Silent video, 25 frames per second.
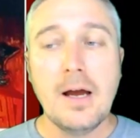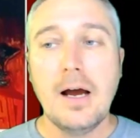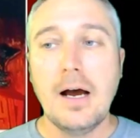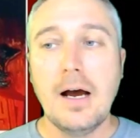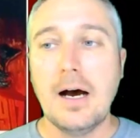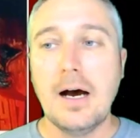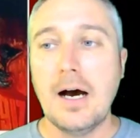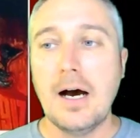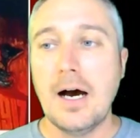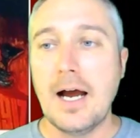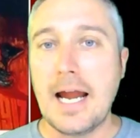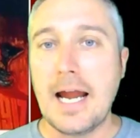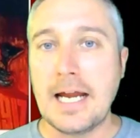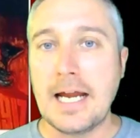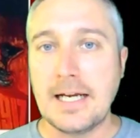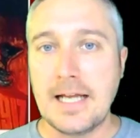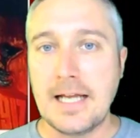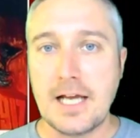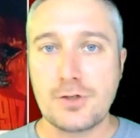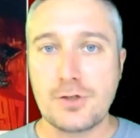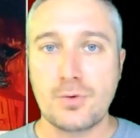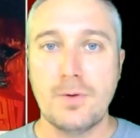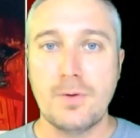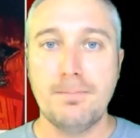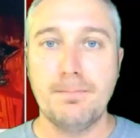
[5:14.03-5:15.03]
and
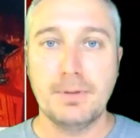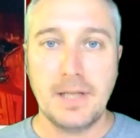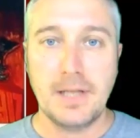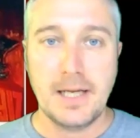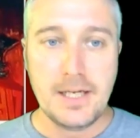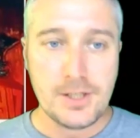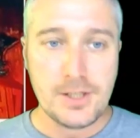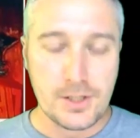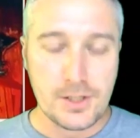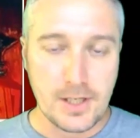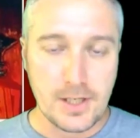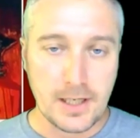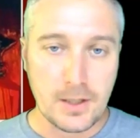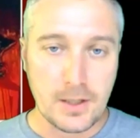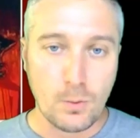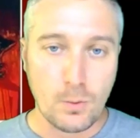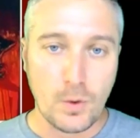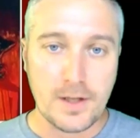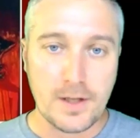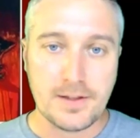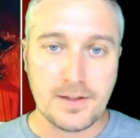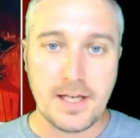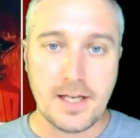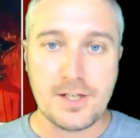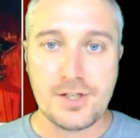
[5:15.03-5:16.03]
has replaced it
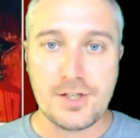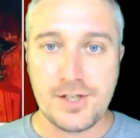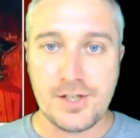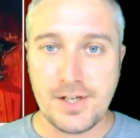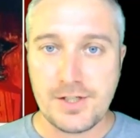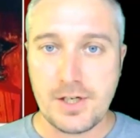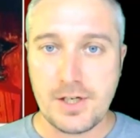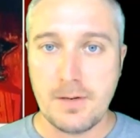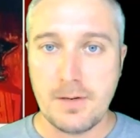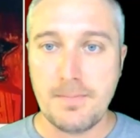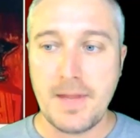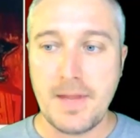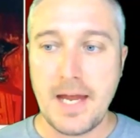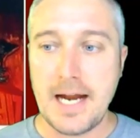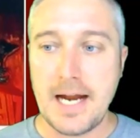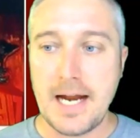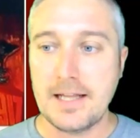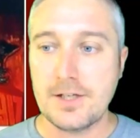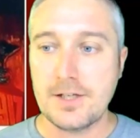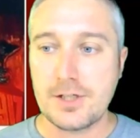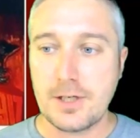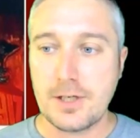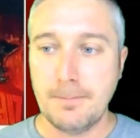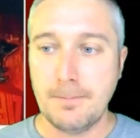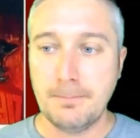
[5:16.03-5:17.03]
with a system that
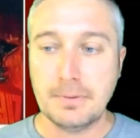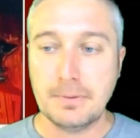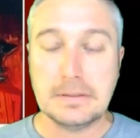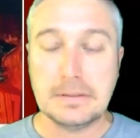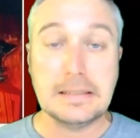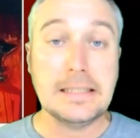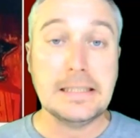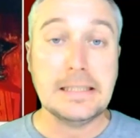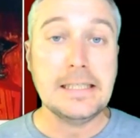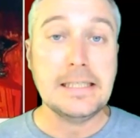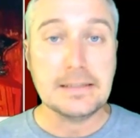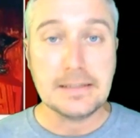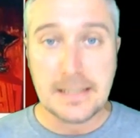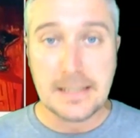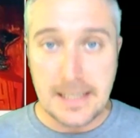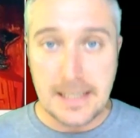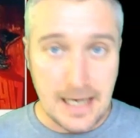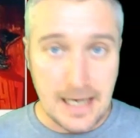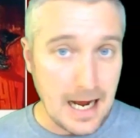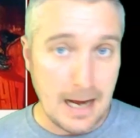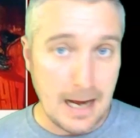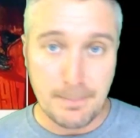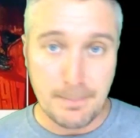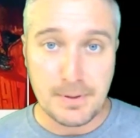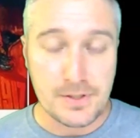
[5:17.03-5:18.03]
is completely
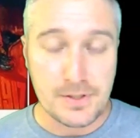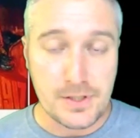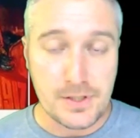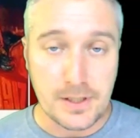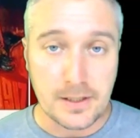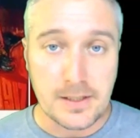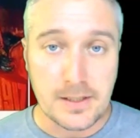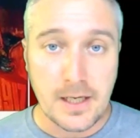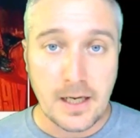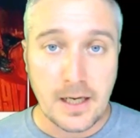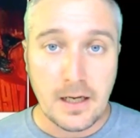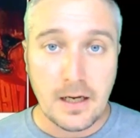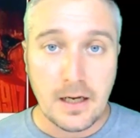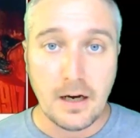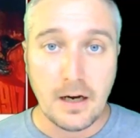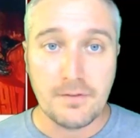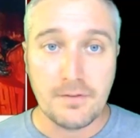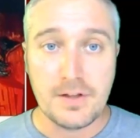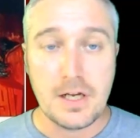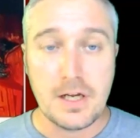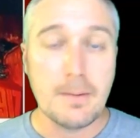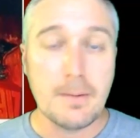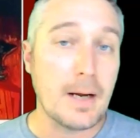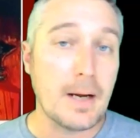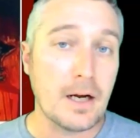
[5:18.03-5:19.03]
opposite of
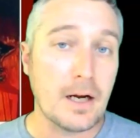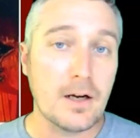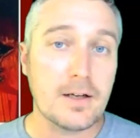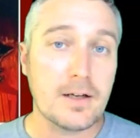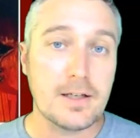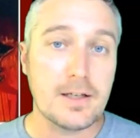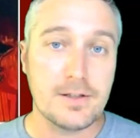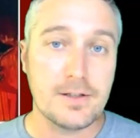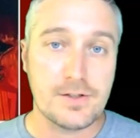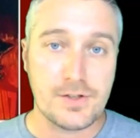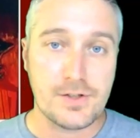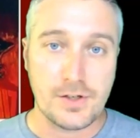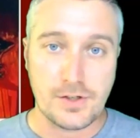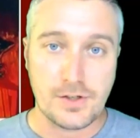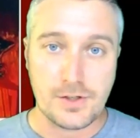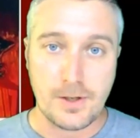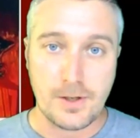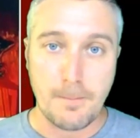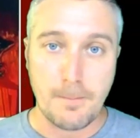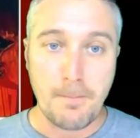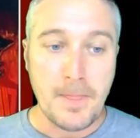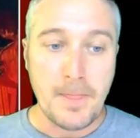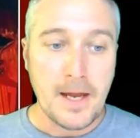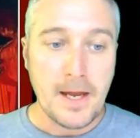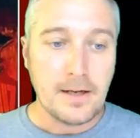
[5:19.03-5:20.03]
the American
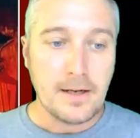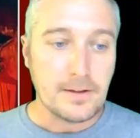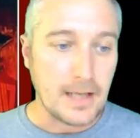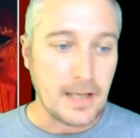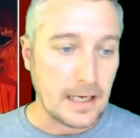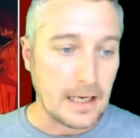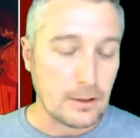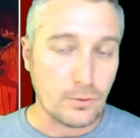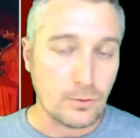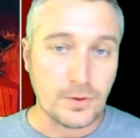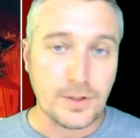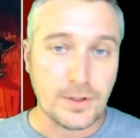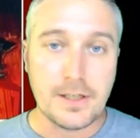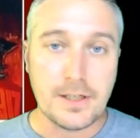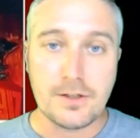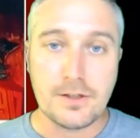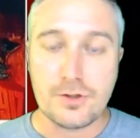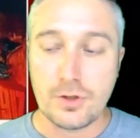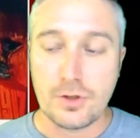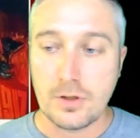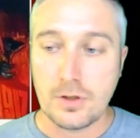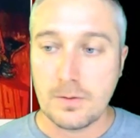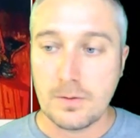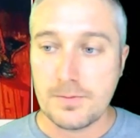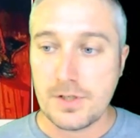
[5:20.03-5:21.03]
system, not only in
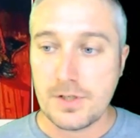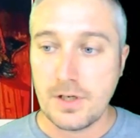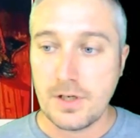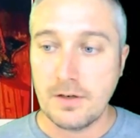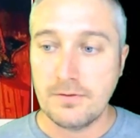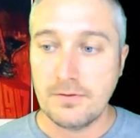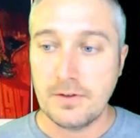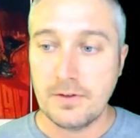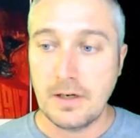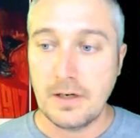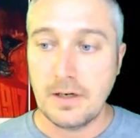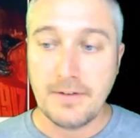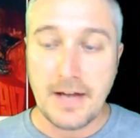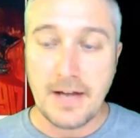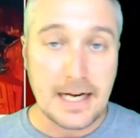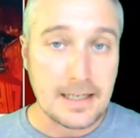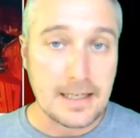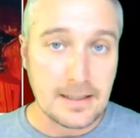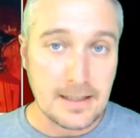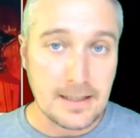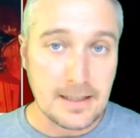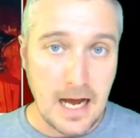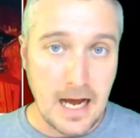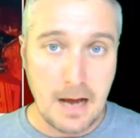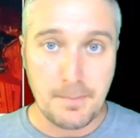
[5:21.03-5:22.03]
terms of
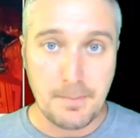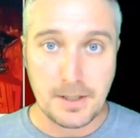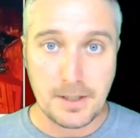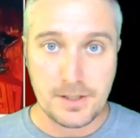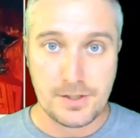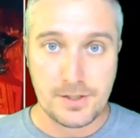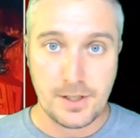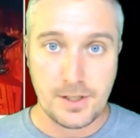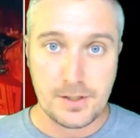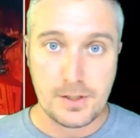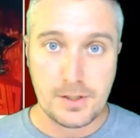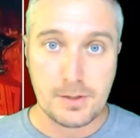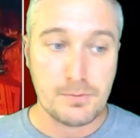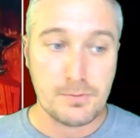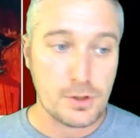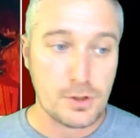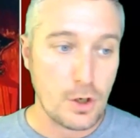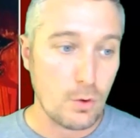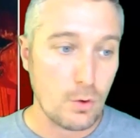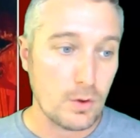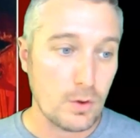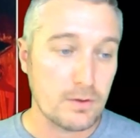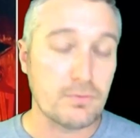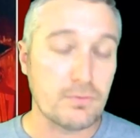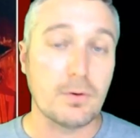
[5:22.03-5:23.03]
economic systems,
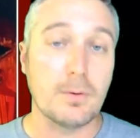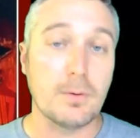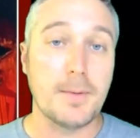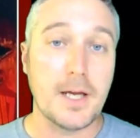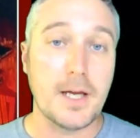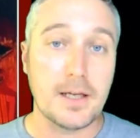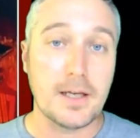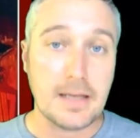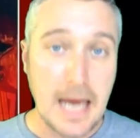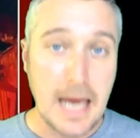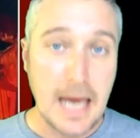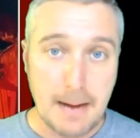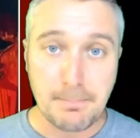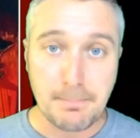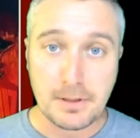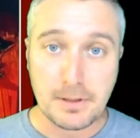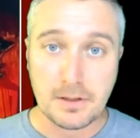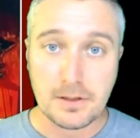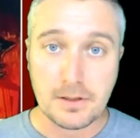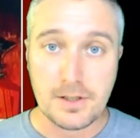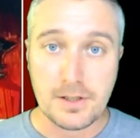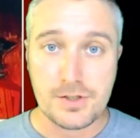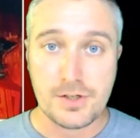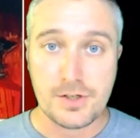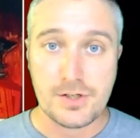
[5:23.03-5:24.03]
going from a
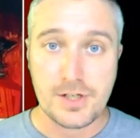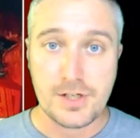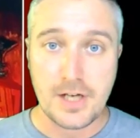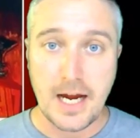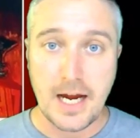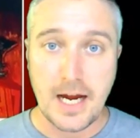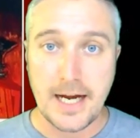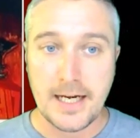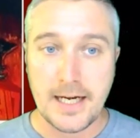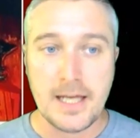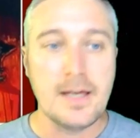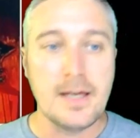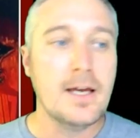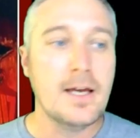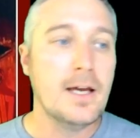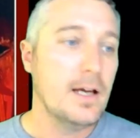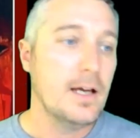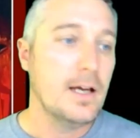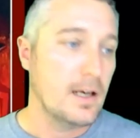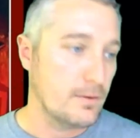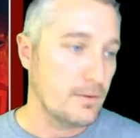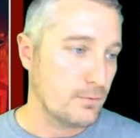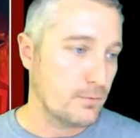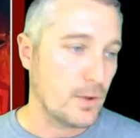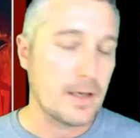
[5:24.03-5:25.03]
capitalist society,
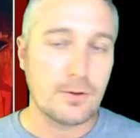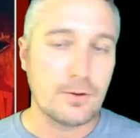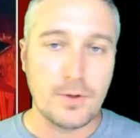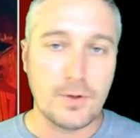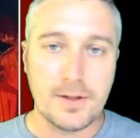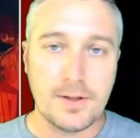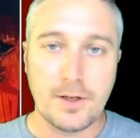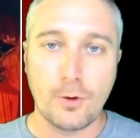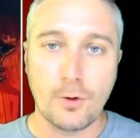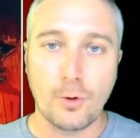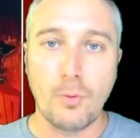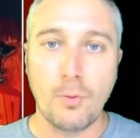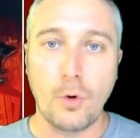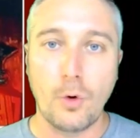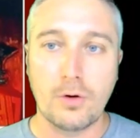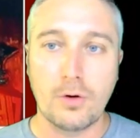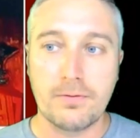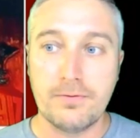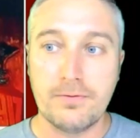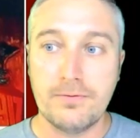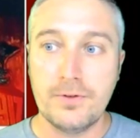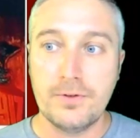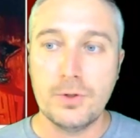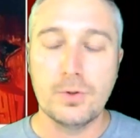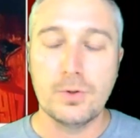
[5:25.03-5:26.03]
and frankly they were more
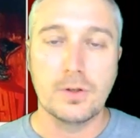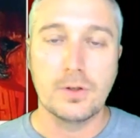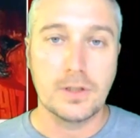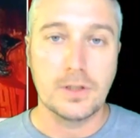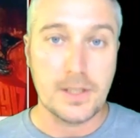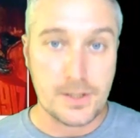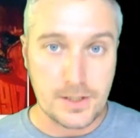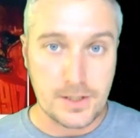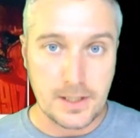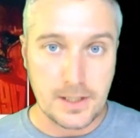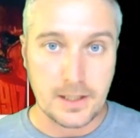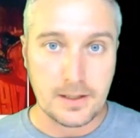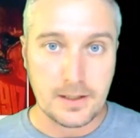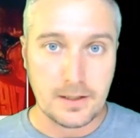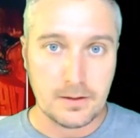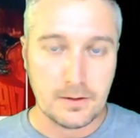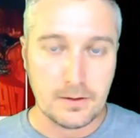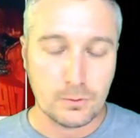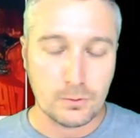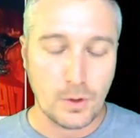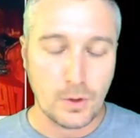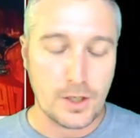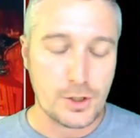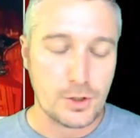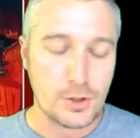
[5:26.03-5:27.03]
feudalistic,
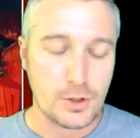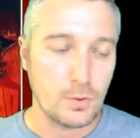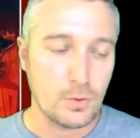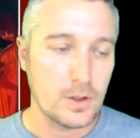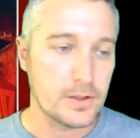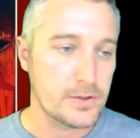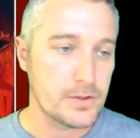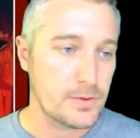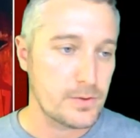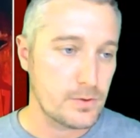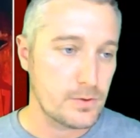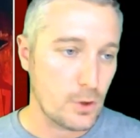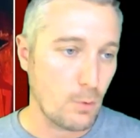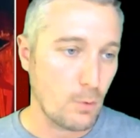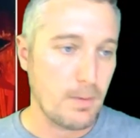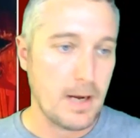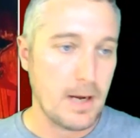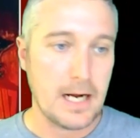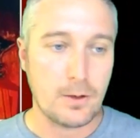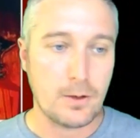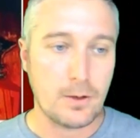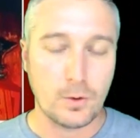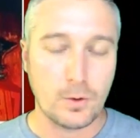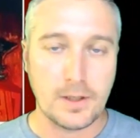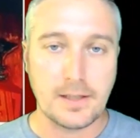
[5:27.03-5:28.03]
Russia was so
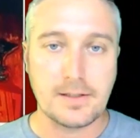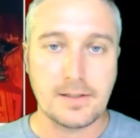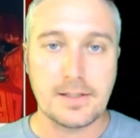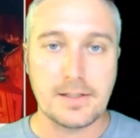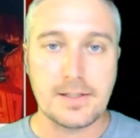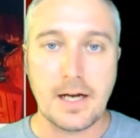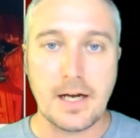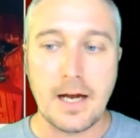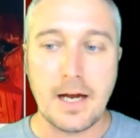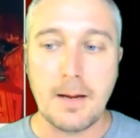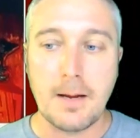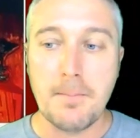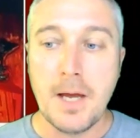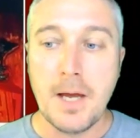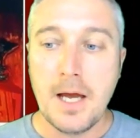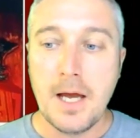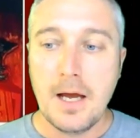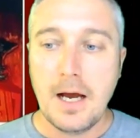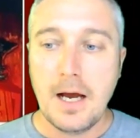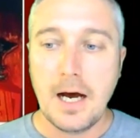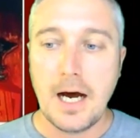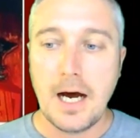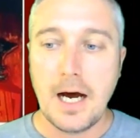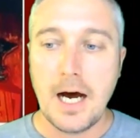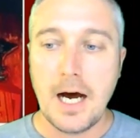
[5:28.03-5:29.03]
backward at the time,
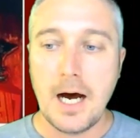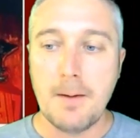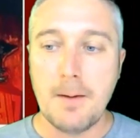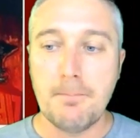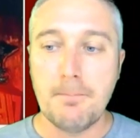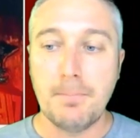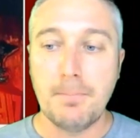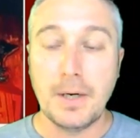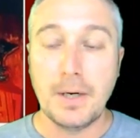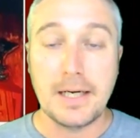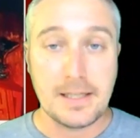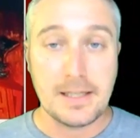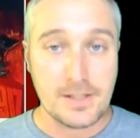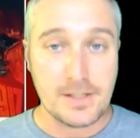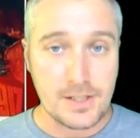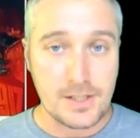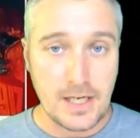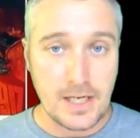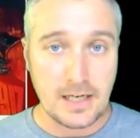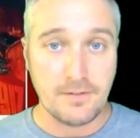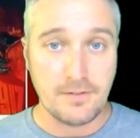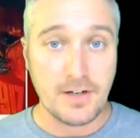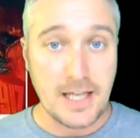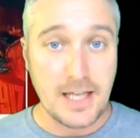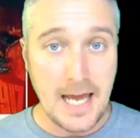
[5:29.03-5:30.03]
but
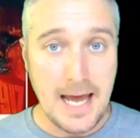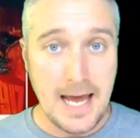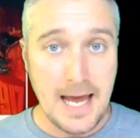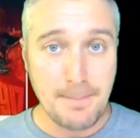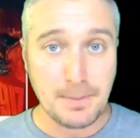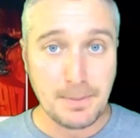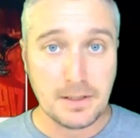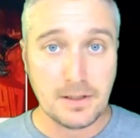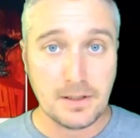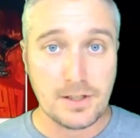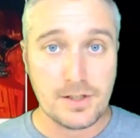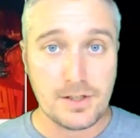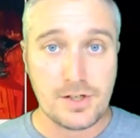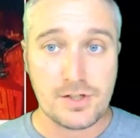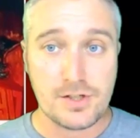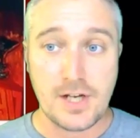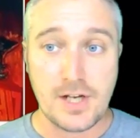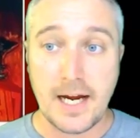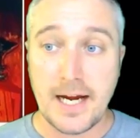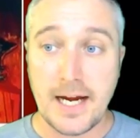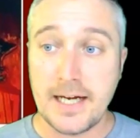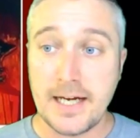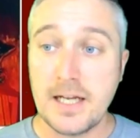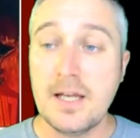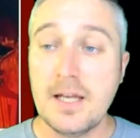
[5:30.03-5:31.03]
instead of a capitalist
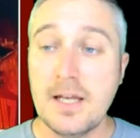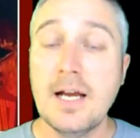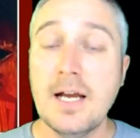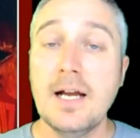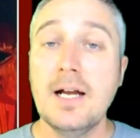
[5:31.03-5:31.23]
society,